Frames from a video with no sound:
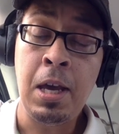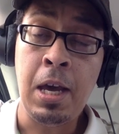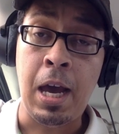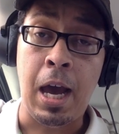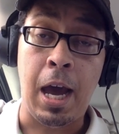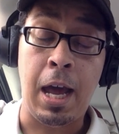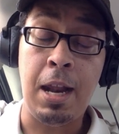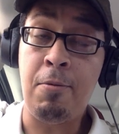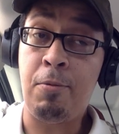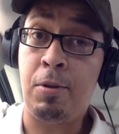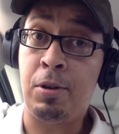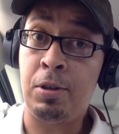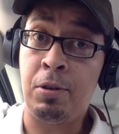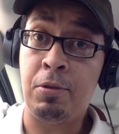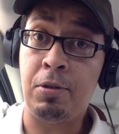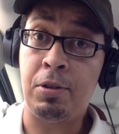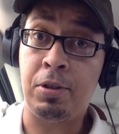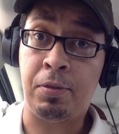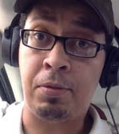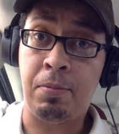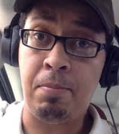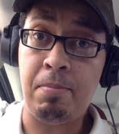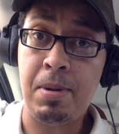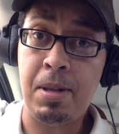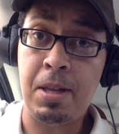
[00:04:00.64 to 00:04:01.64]
Anyone who
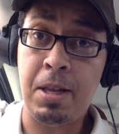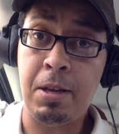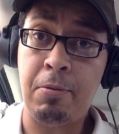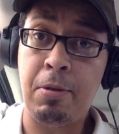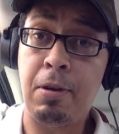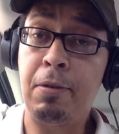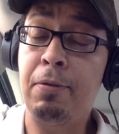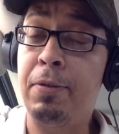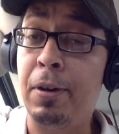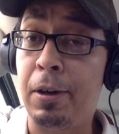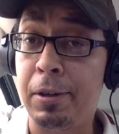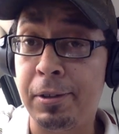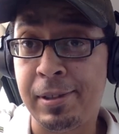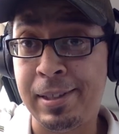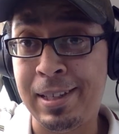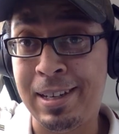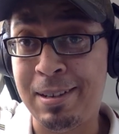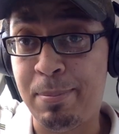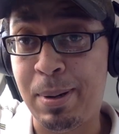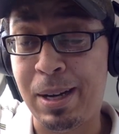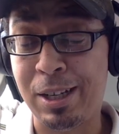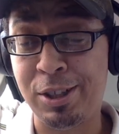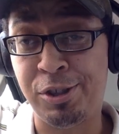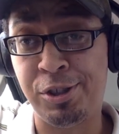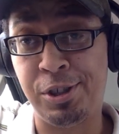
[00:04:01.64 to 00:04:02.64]
is familiar with
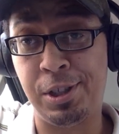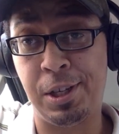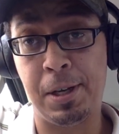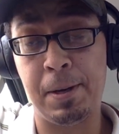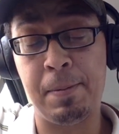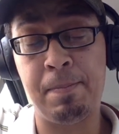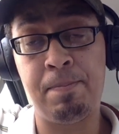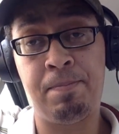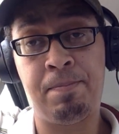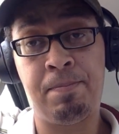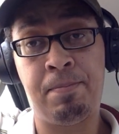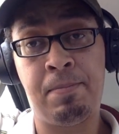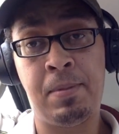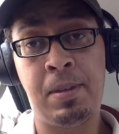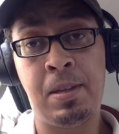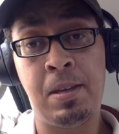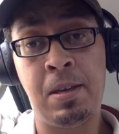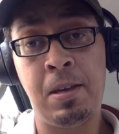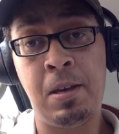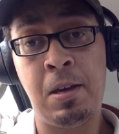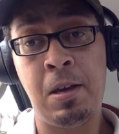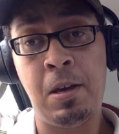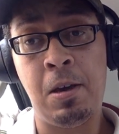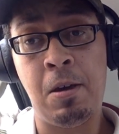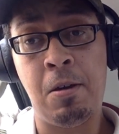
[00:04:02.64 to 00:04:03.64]
Valtin Bashir
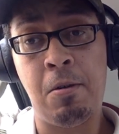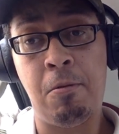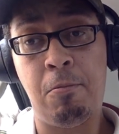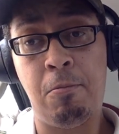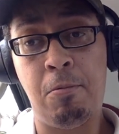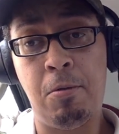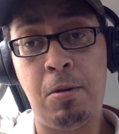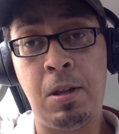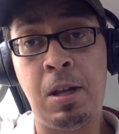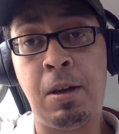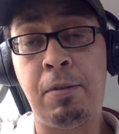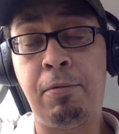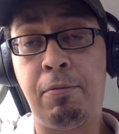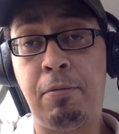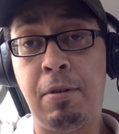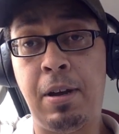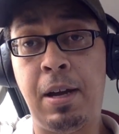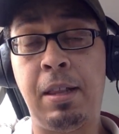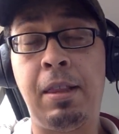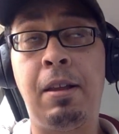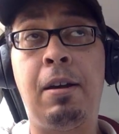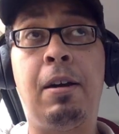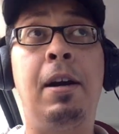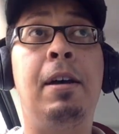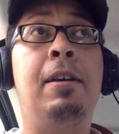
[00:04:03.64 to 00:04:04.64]
will have
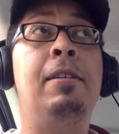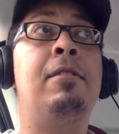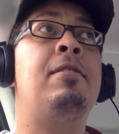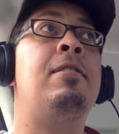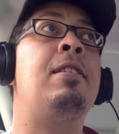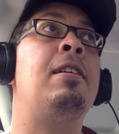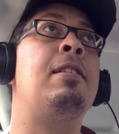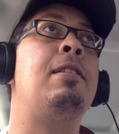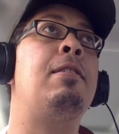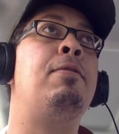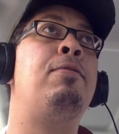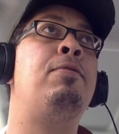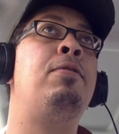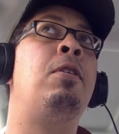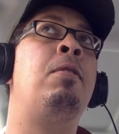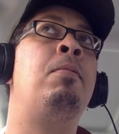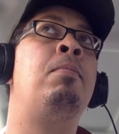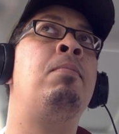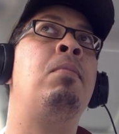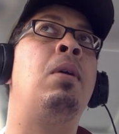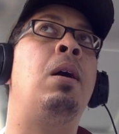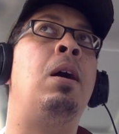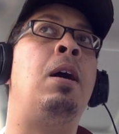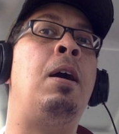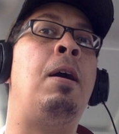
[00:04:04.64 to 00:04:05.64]
realized that the
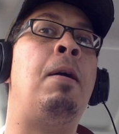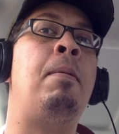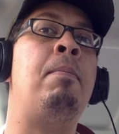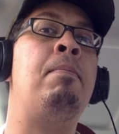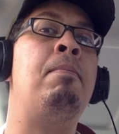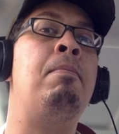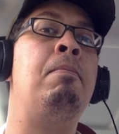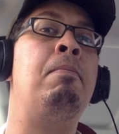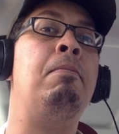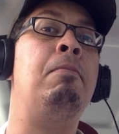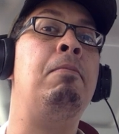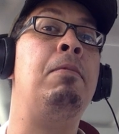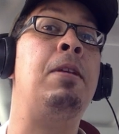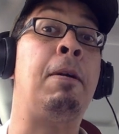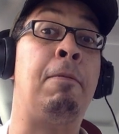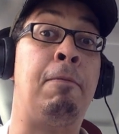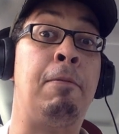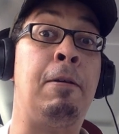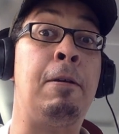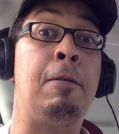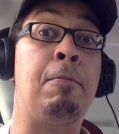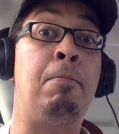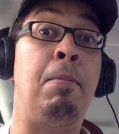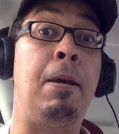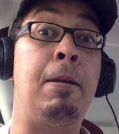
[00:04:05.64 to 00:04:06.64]
film um,
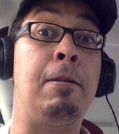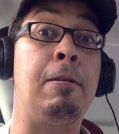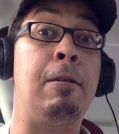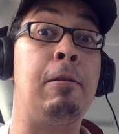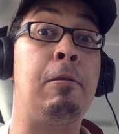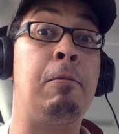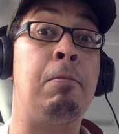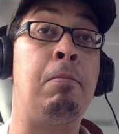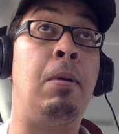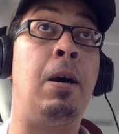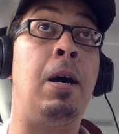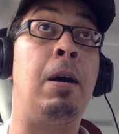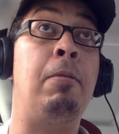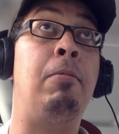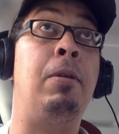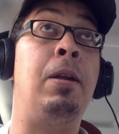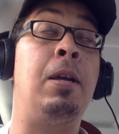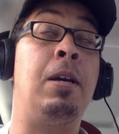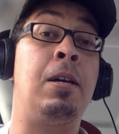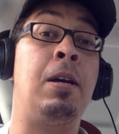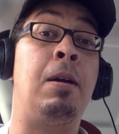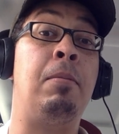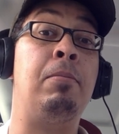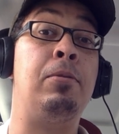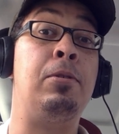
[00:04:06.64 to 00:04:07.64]
definitely speaks its mind when
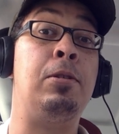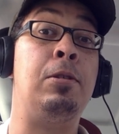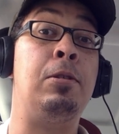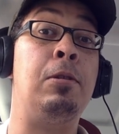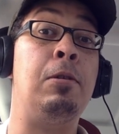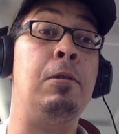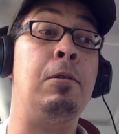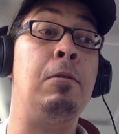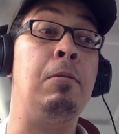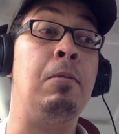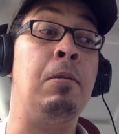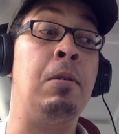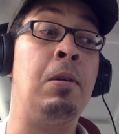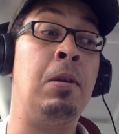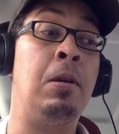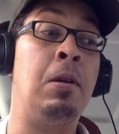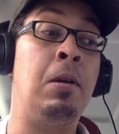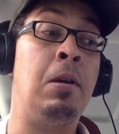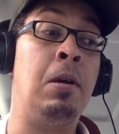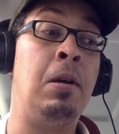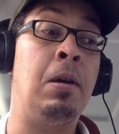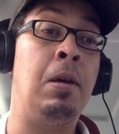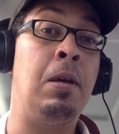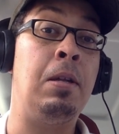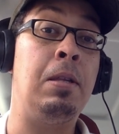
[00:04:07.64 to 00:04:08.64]
it comes to
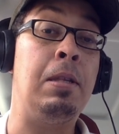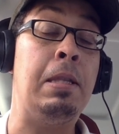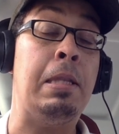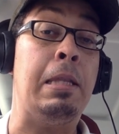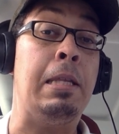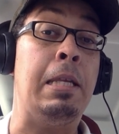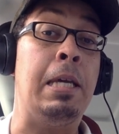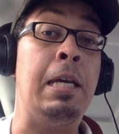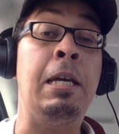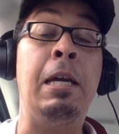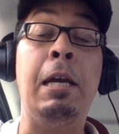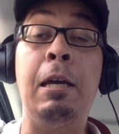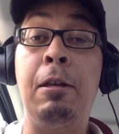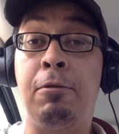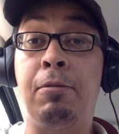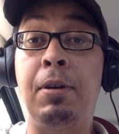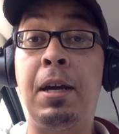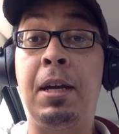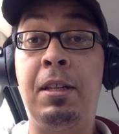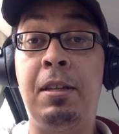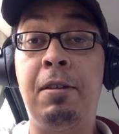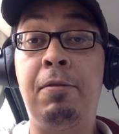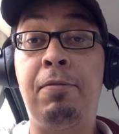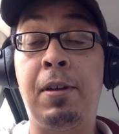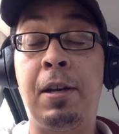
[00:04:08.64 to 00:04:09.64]
the
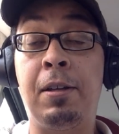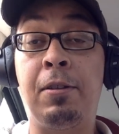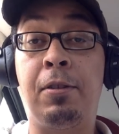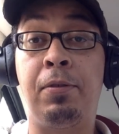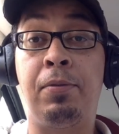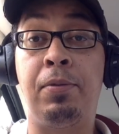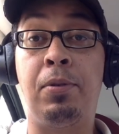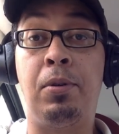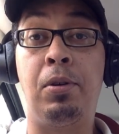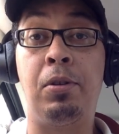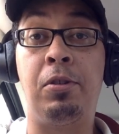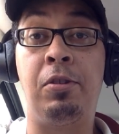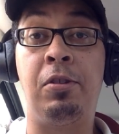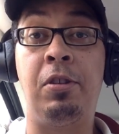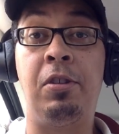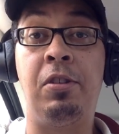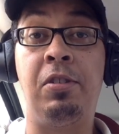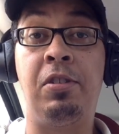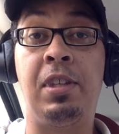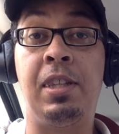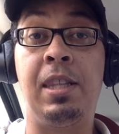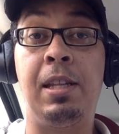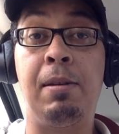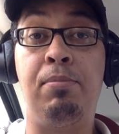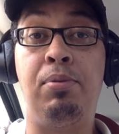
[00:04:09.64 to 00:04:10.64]
Israeli Defense
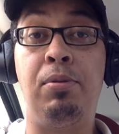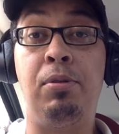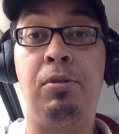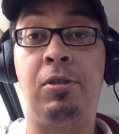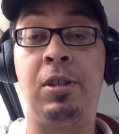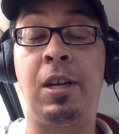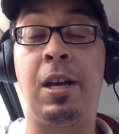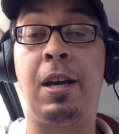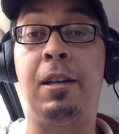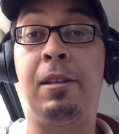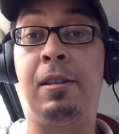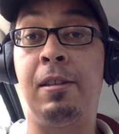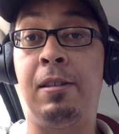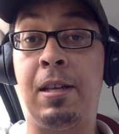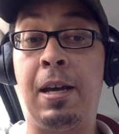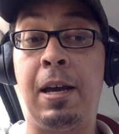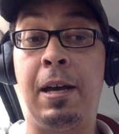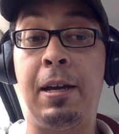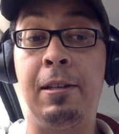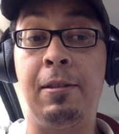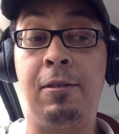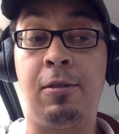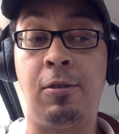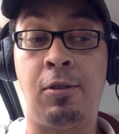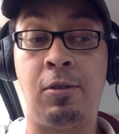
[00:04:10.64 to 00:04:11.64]
Forces and the brutality
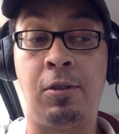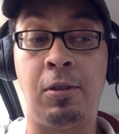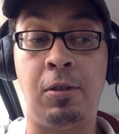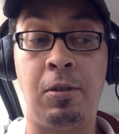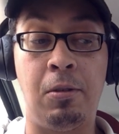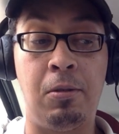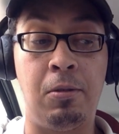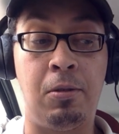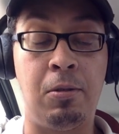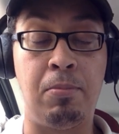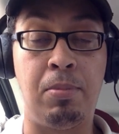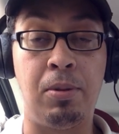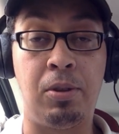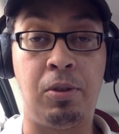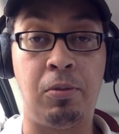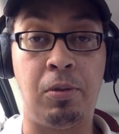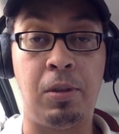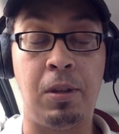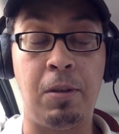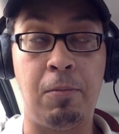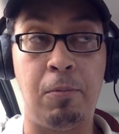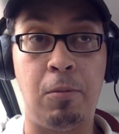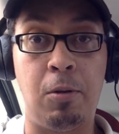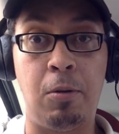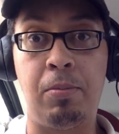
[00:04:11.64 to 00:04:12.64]
that ensued
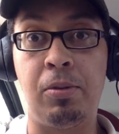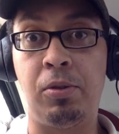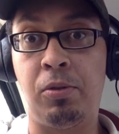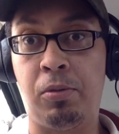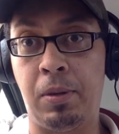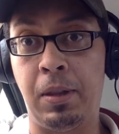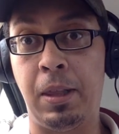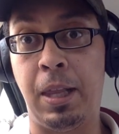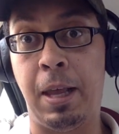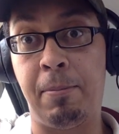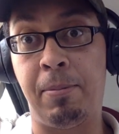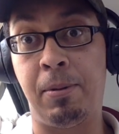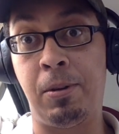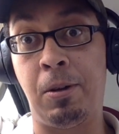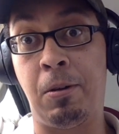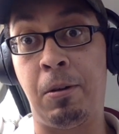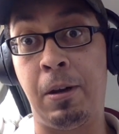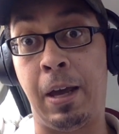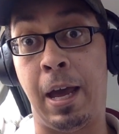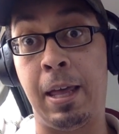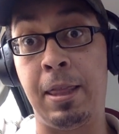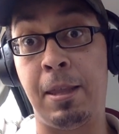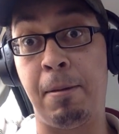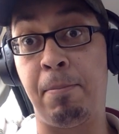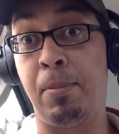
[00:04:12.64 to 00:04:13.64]
between the war between
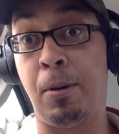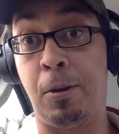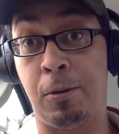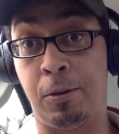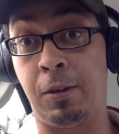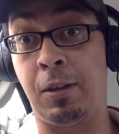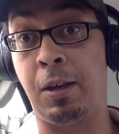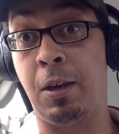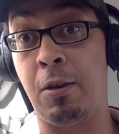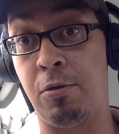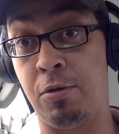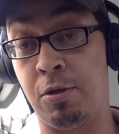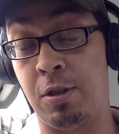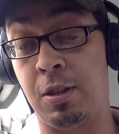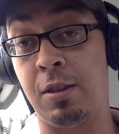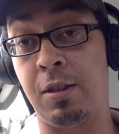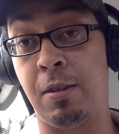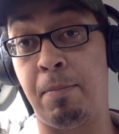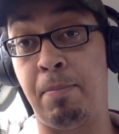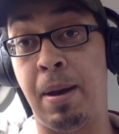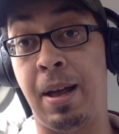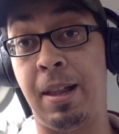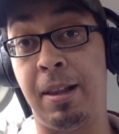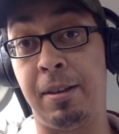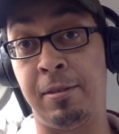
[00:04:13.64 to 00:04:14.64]
Lebanon and the persecutions
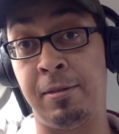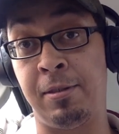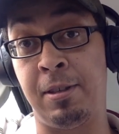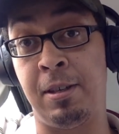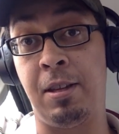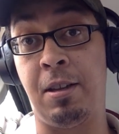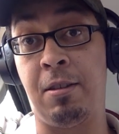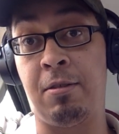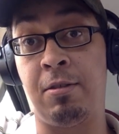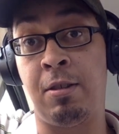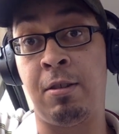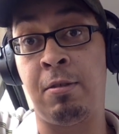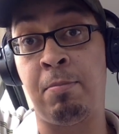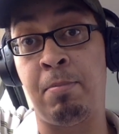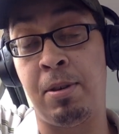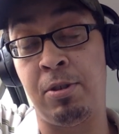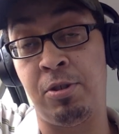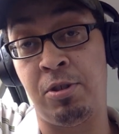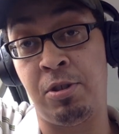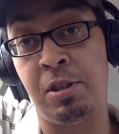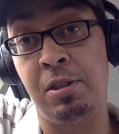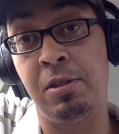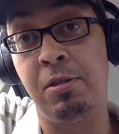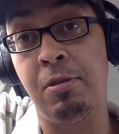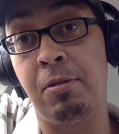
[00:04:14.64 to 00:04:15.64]
of Palestinians,
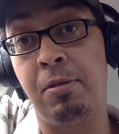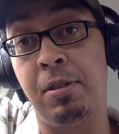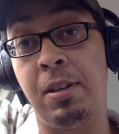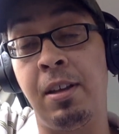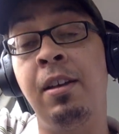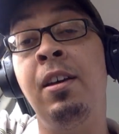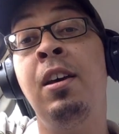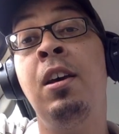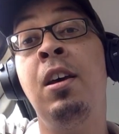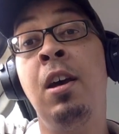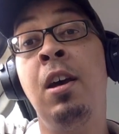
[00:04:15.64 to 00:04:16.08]
especially during the